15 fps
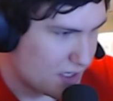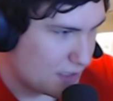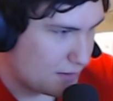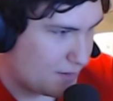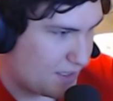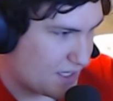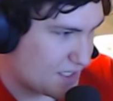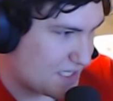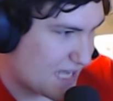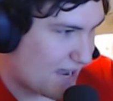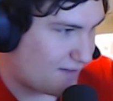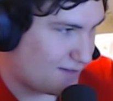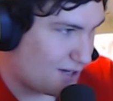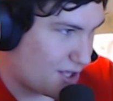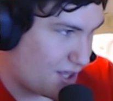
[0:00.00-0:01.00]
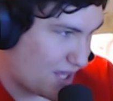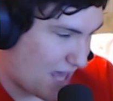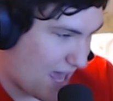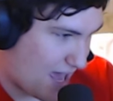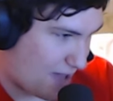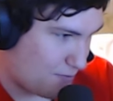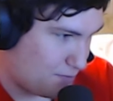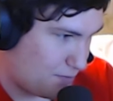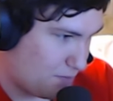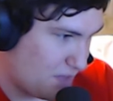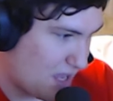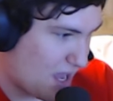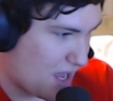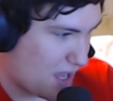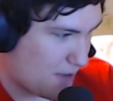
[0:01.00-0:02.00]
because after that
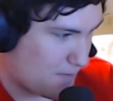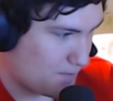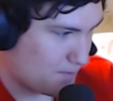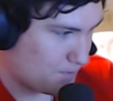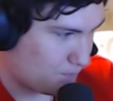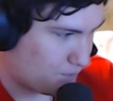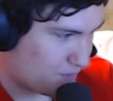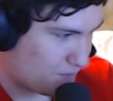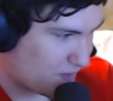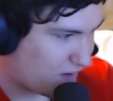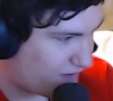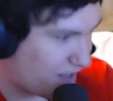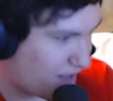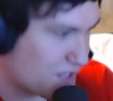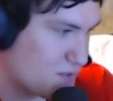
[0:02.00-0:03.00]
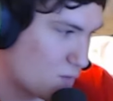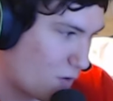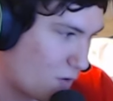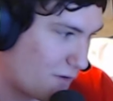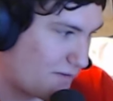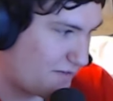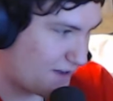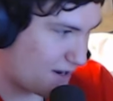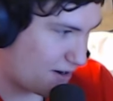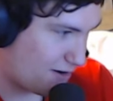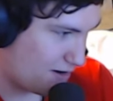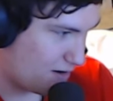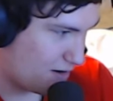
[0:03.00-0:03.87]
came Advanced Warfare,